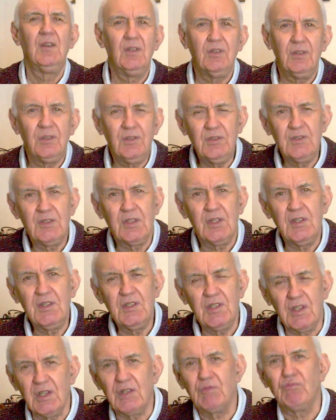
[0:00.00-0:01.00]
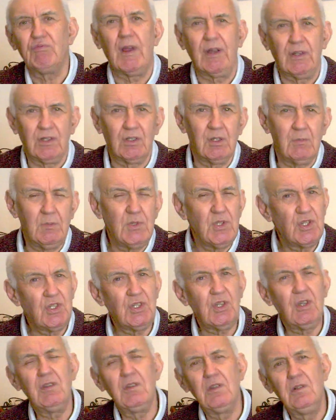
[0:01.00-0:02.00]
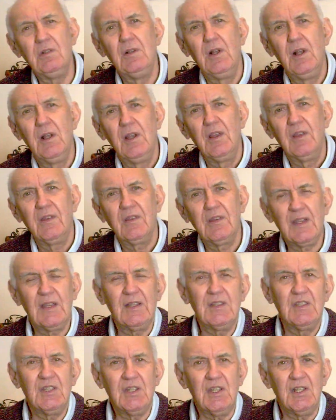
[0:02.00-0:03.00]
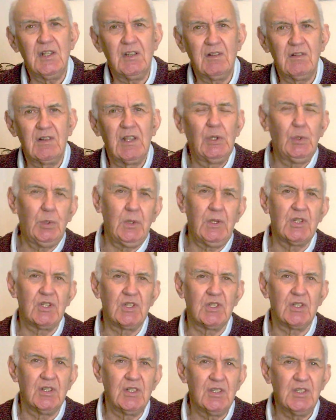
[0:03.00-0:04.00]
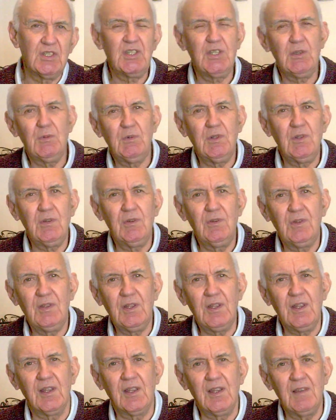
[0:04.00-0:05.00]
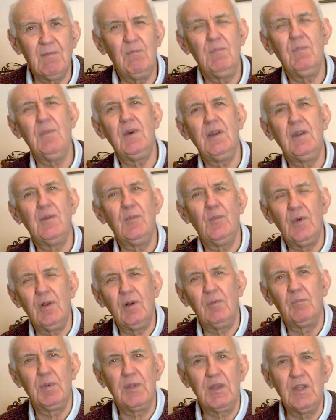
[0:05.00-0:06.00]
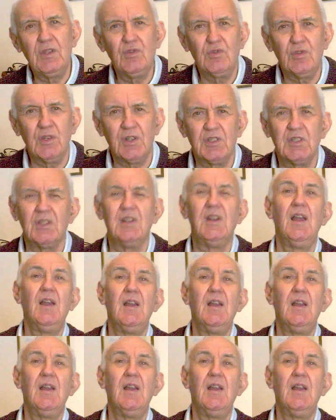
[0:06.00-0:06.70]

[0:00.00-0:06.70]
into this radcom and show you the antenna in question and see what you think. It might well be interesting,